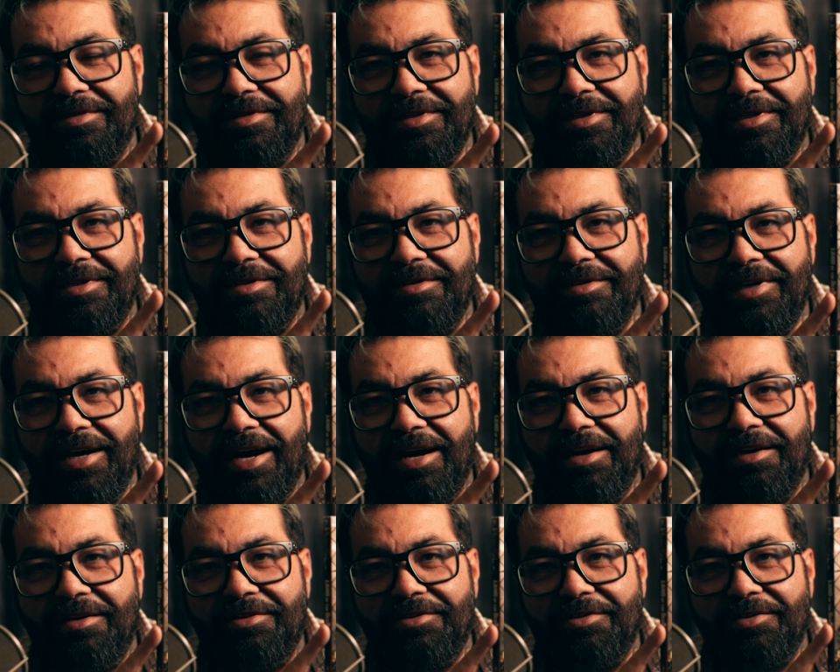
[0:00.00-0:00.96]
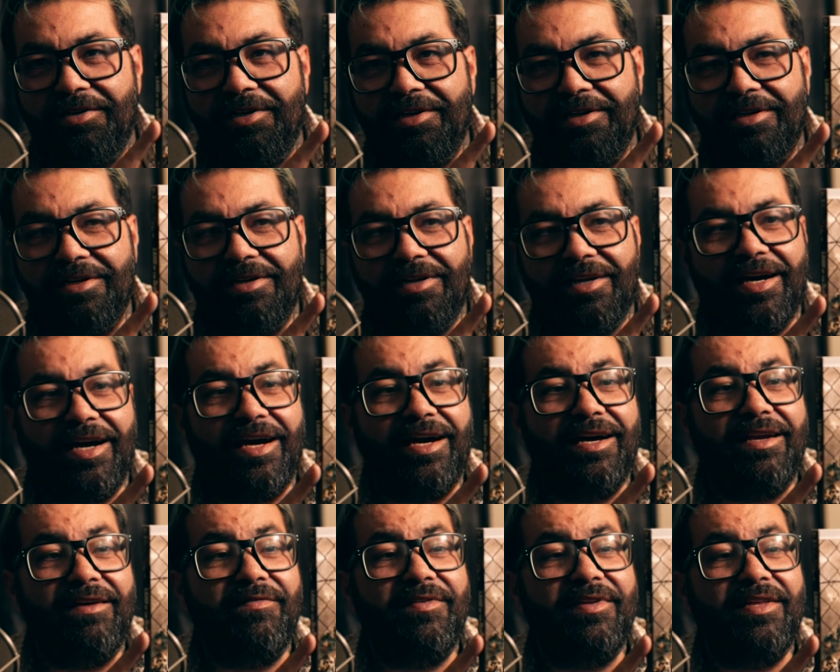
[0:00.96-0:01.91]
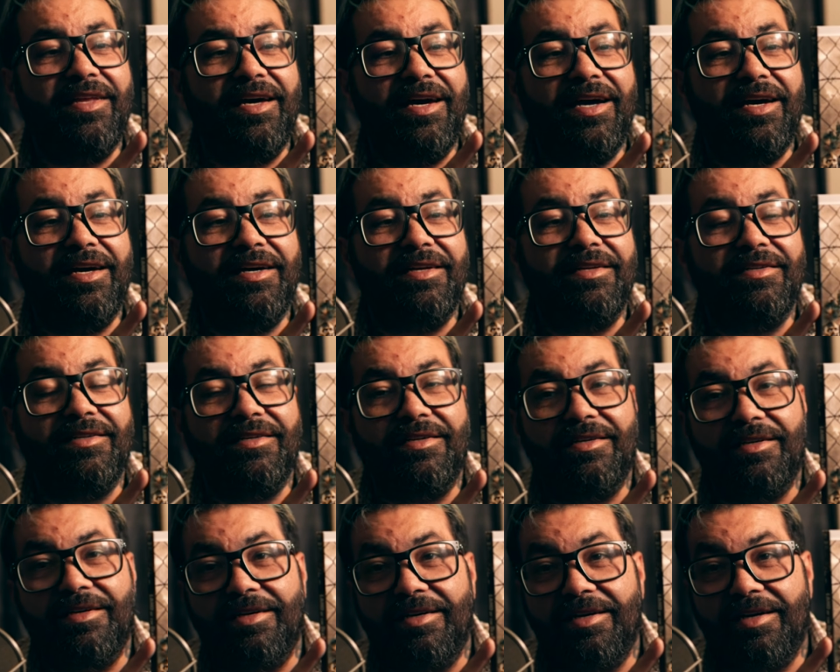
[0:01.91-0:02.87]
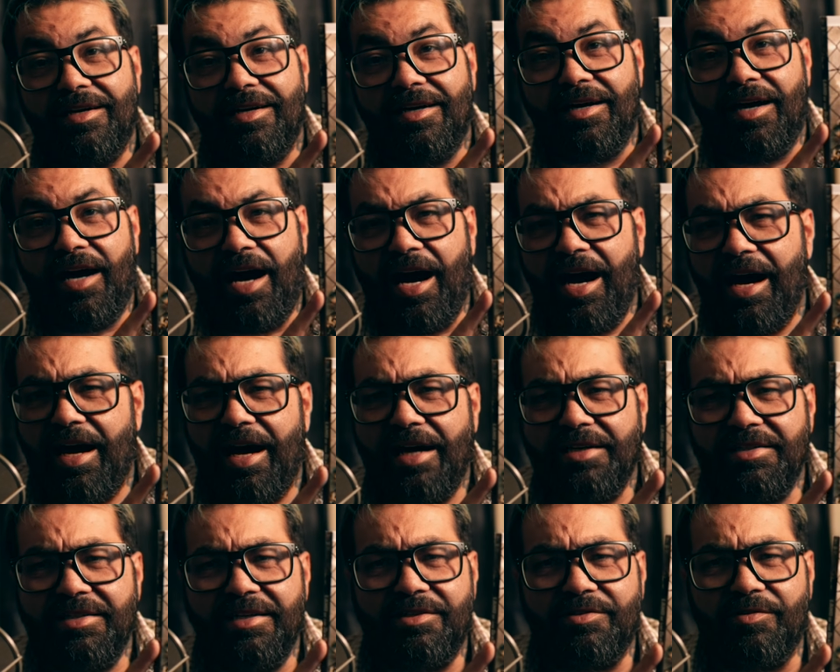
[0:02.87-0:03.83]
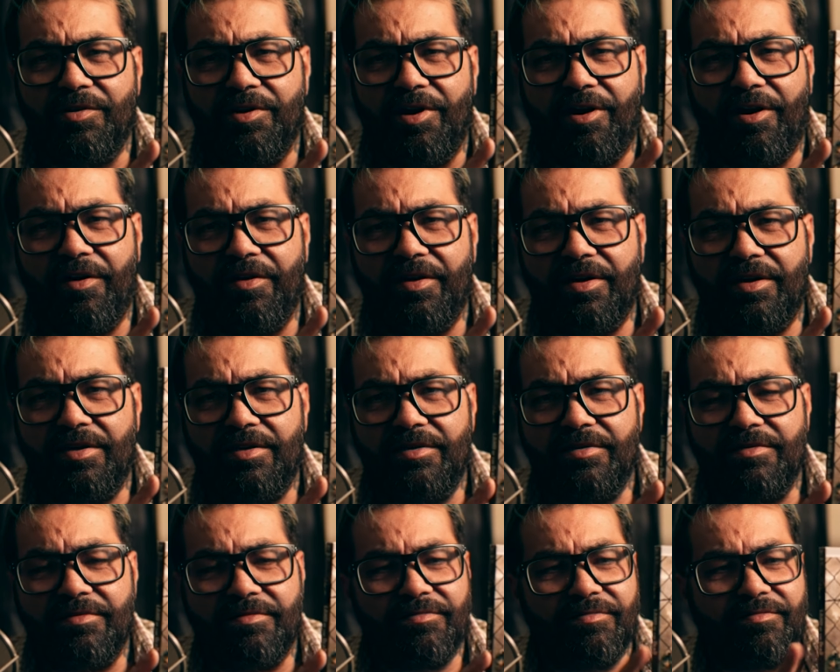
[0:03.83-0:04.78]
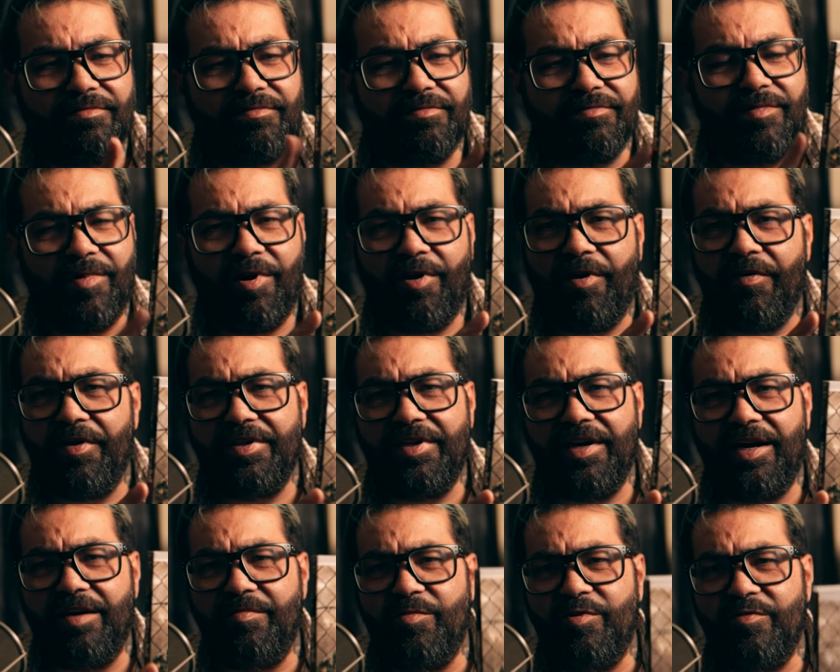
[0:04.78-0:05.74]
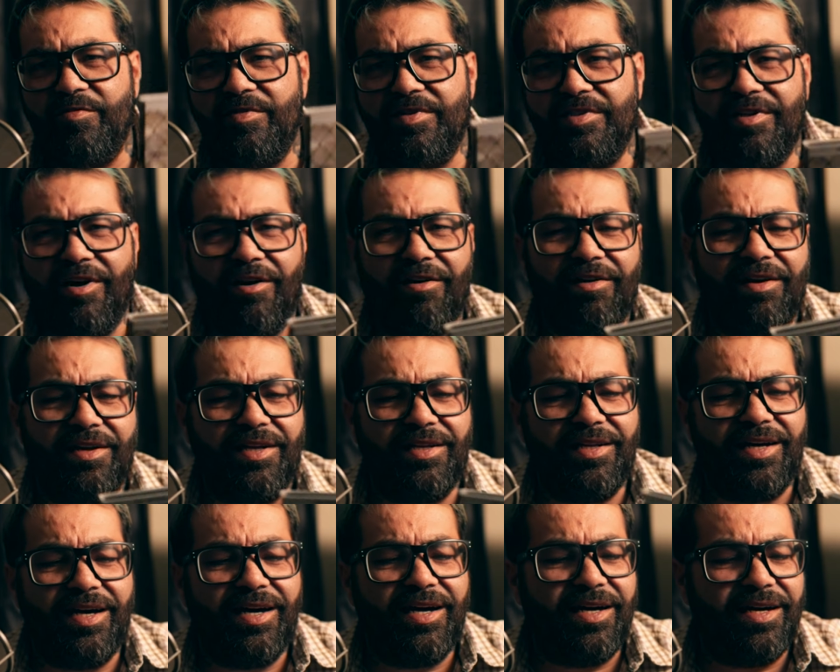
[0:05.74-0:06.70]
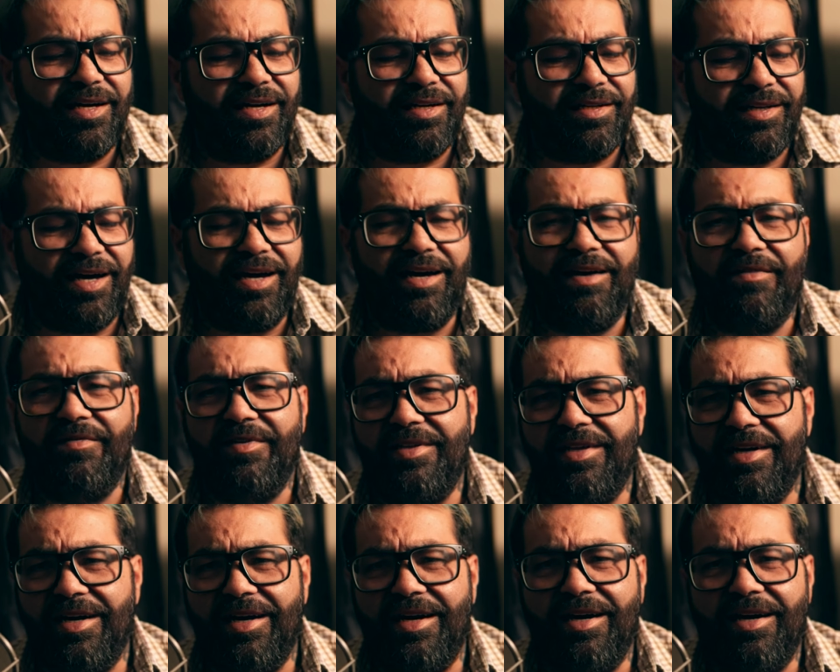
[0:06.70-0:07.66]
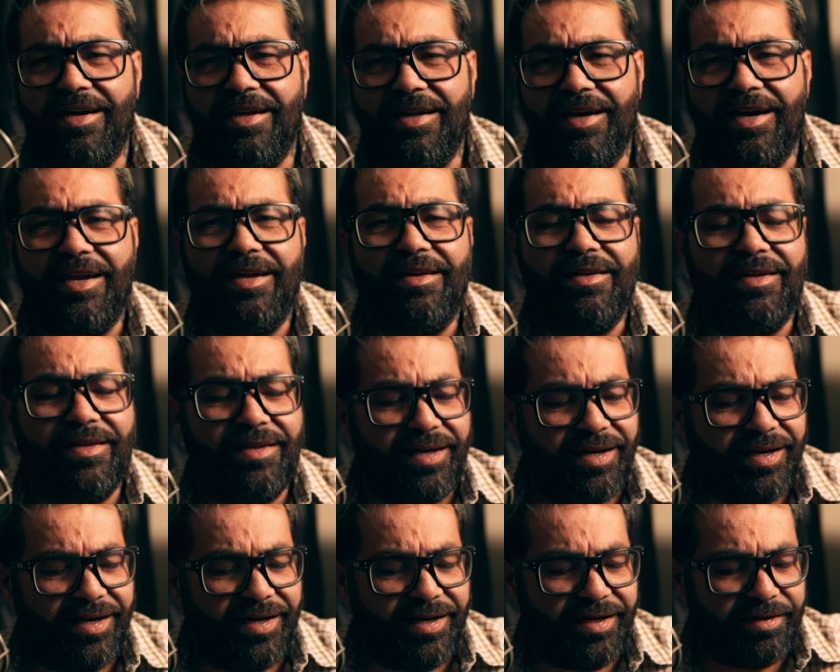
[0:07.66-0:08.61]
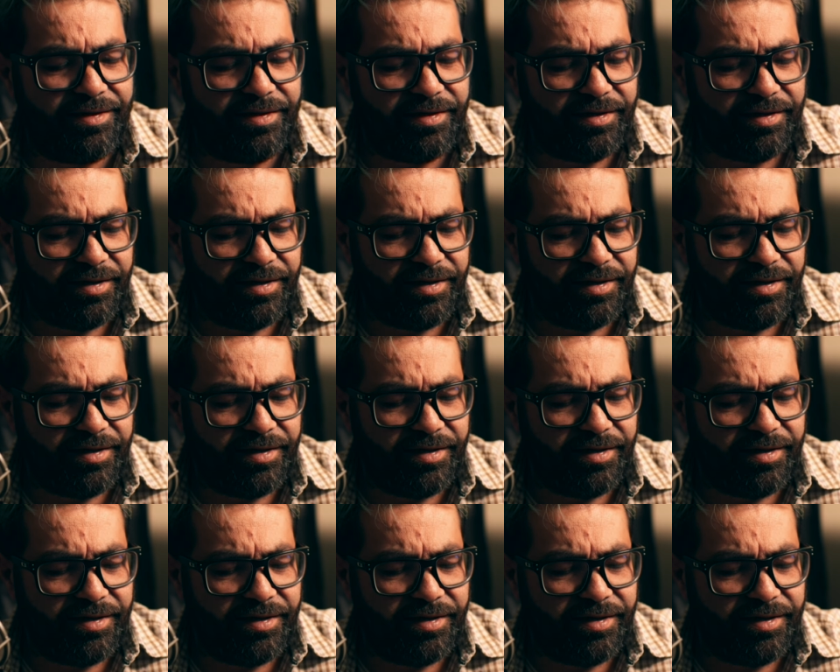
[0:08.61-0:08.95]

You know, you gotta enjoy a good Land of the Dead. I actually enjoy all the Dead movies. Dawn of the Dead, Day of the Dead, Night of the Dead.